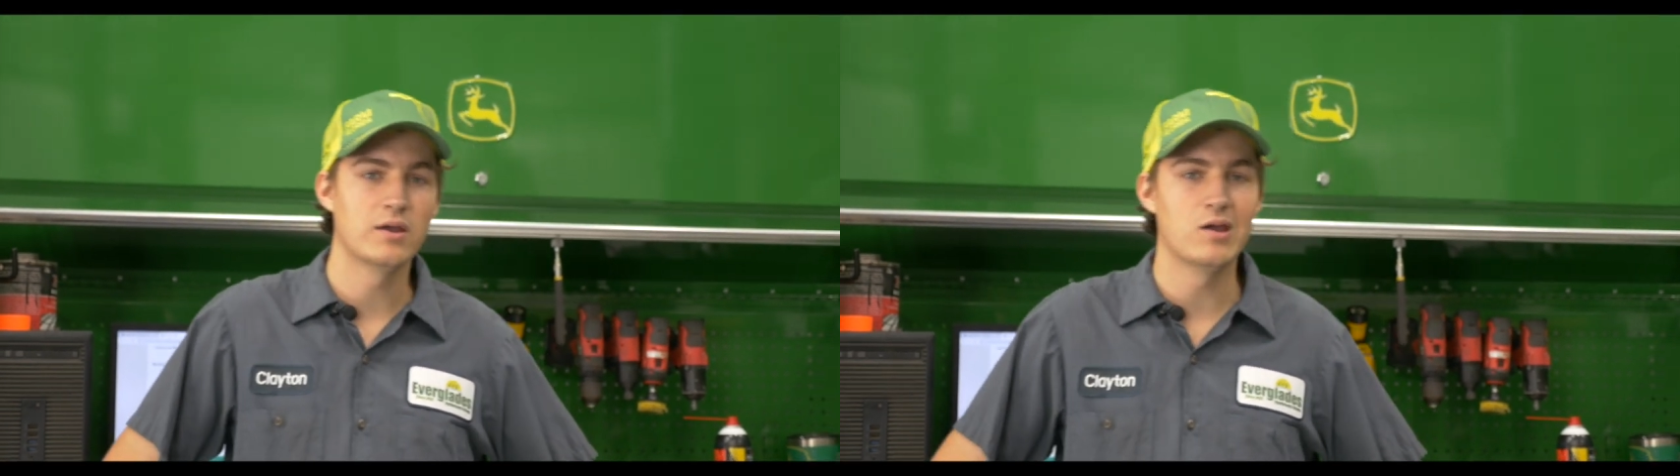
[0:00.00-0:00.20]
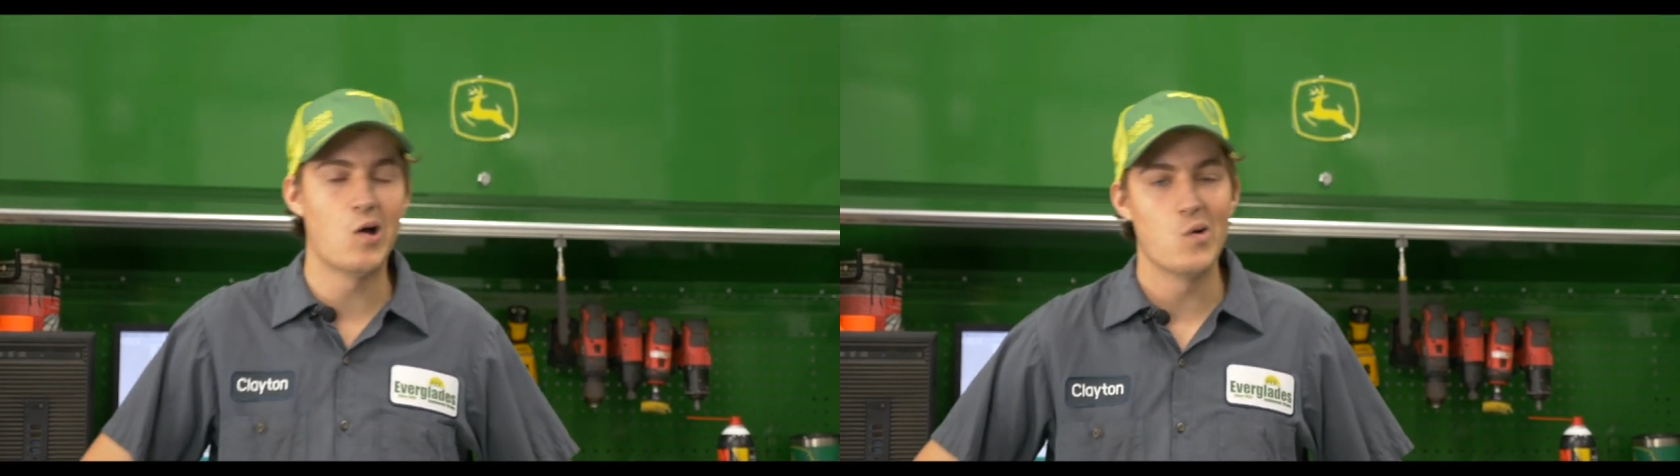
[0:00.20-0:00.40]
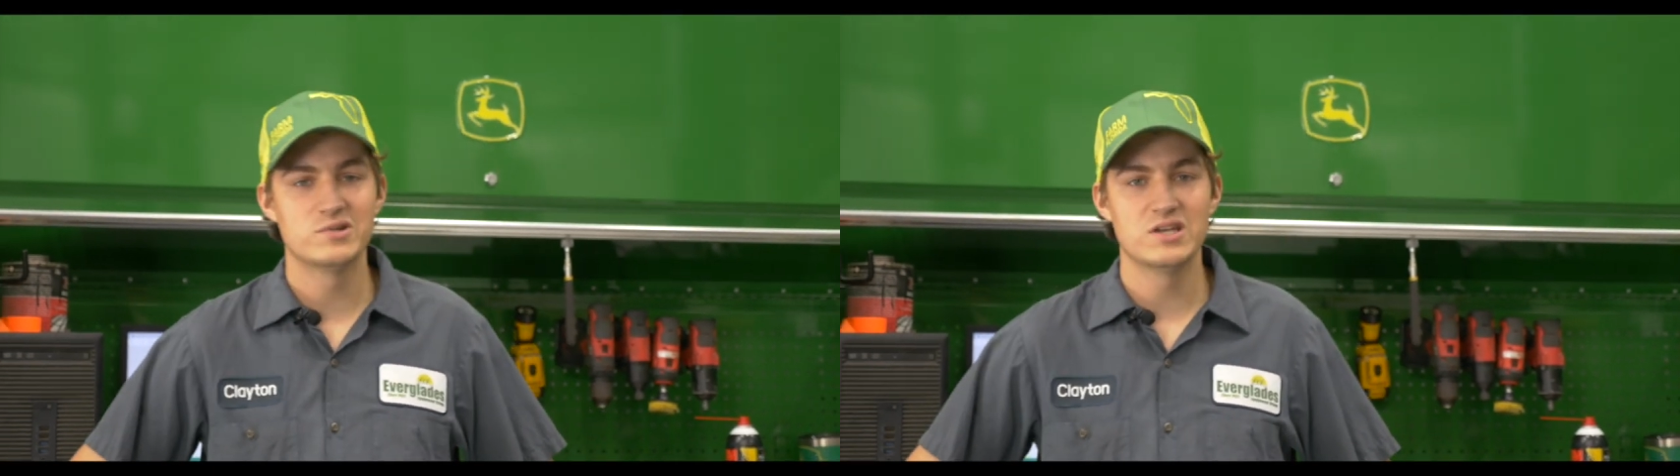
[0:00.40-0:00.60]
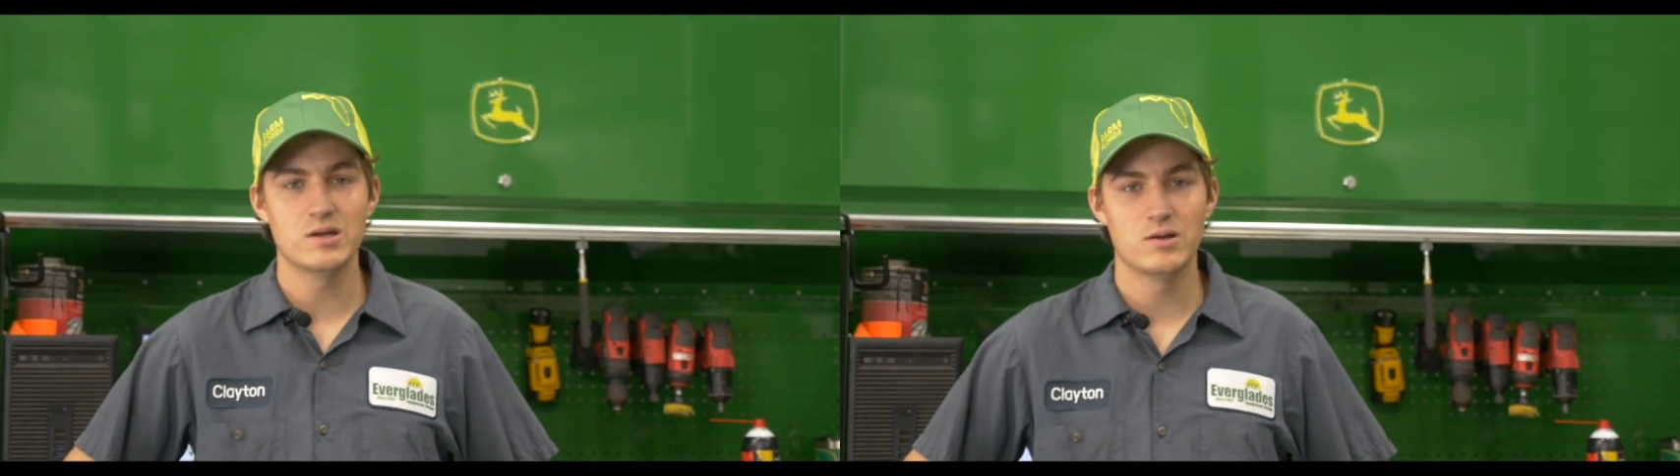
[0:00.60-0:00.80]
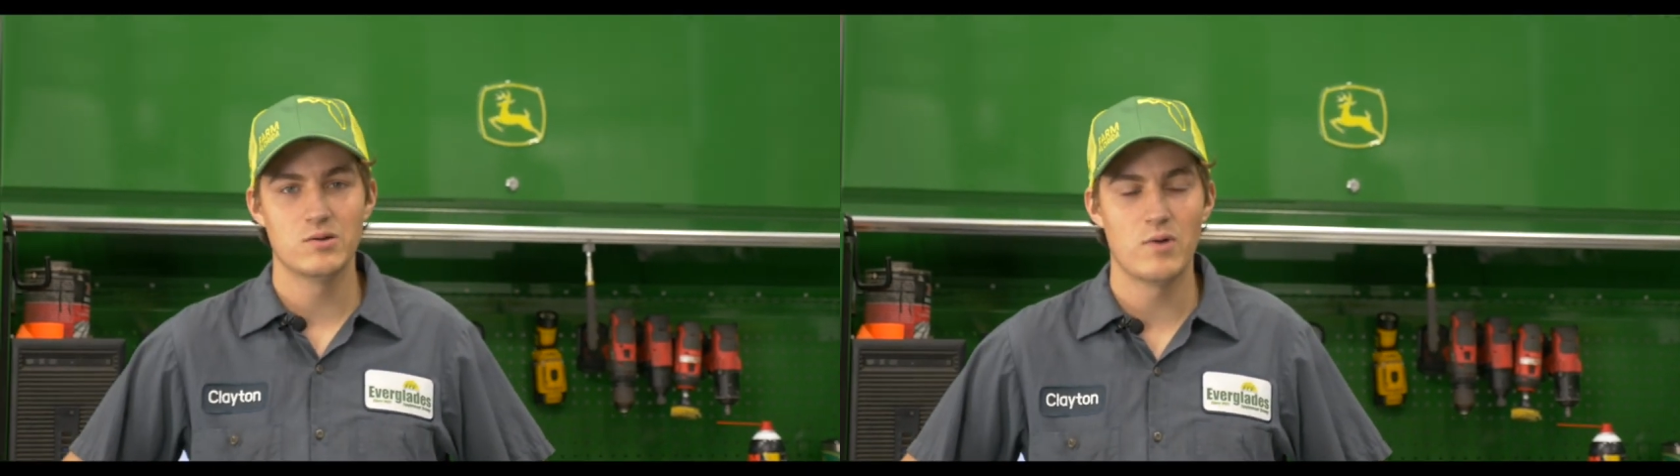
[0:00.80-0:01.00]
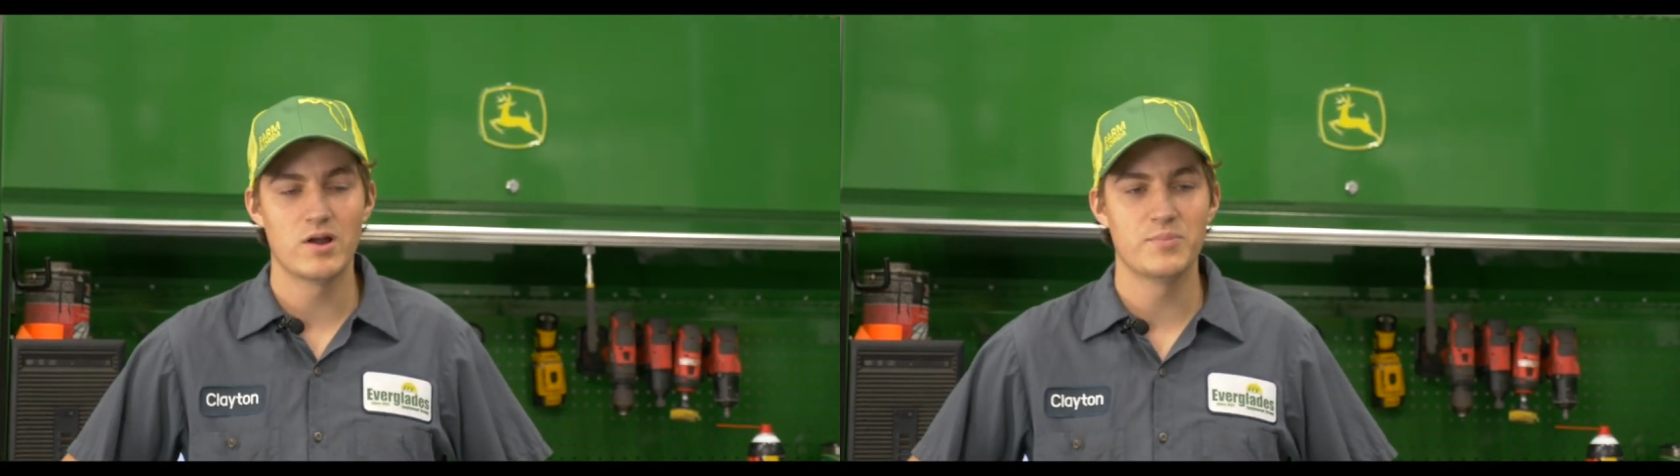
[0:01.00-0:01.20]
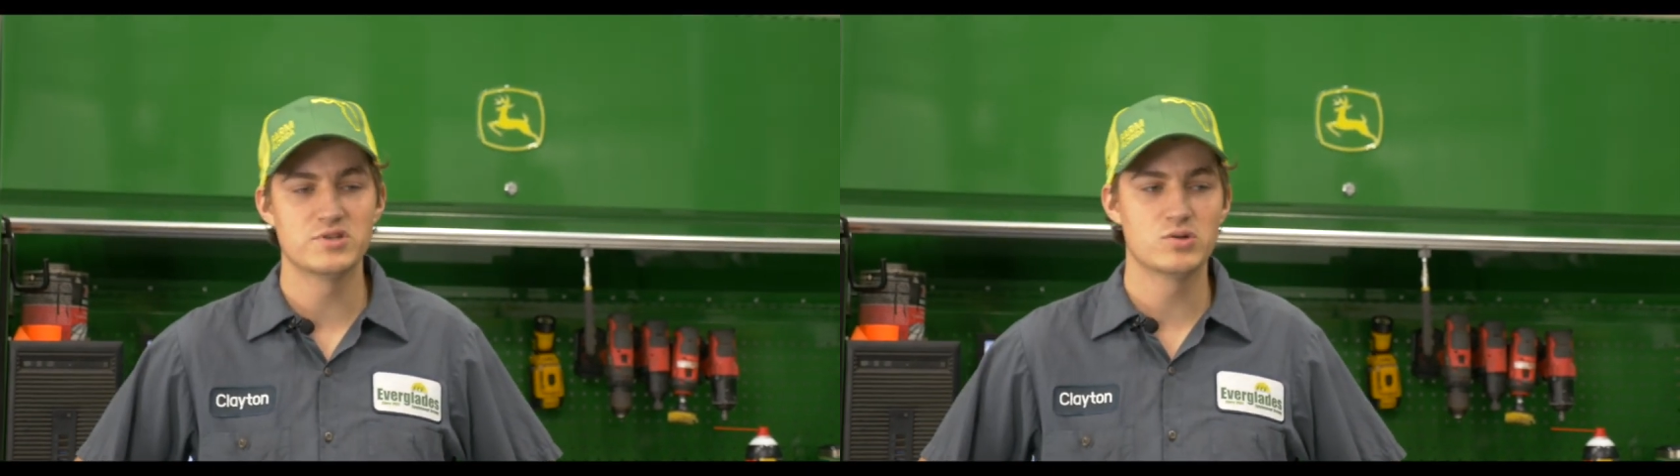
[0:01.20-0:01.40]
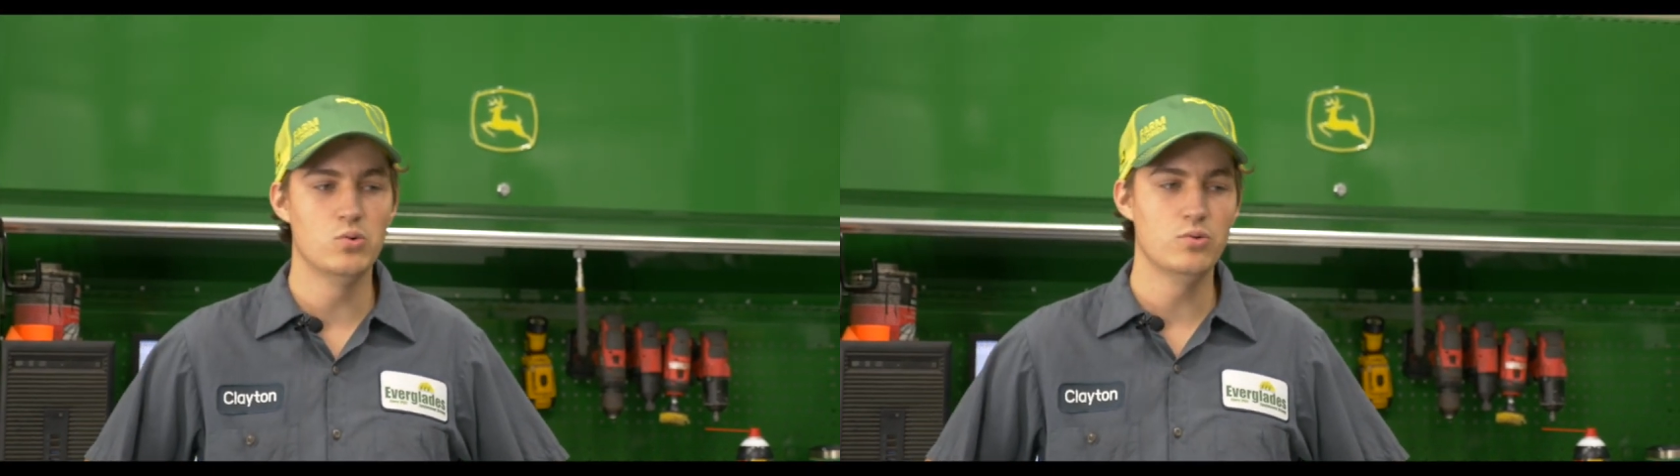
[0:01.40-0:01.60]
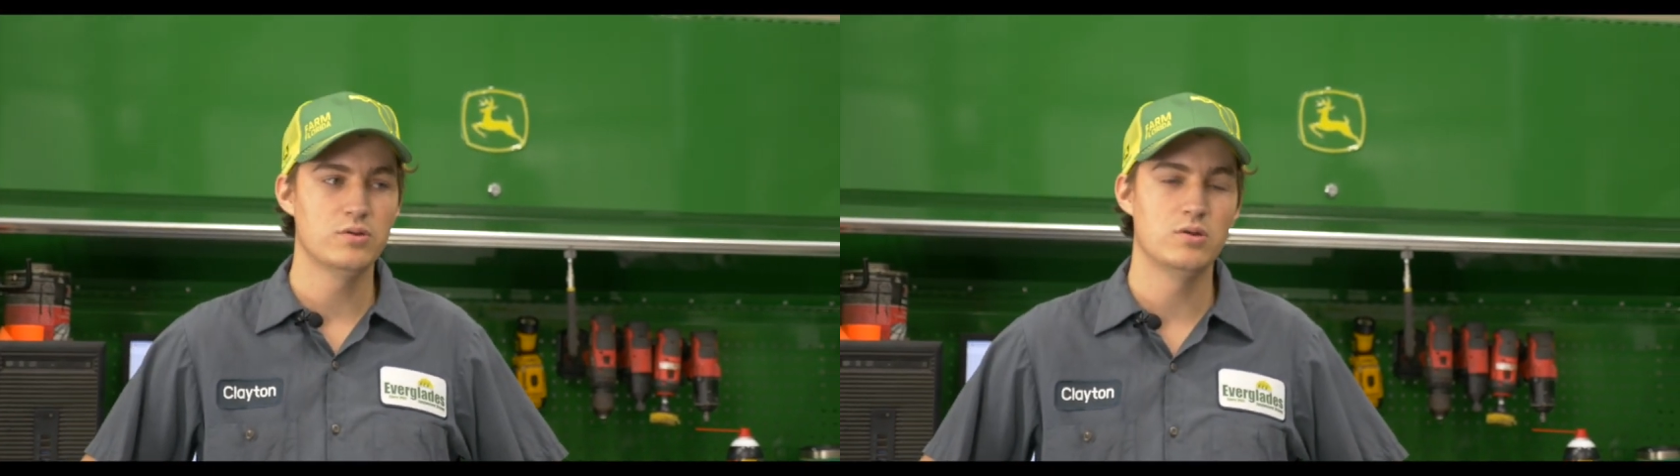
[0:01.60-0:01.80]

get homesick while you're up at school.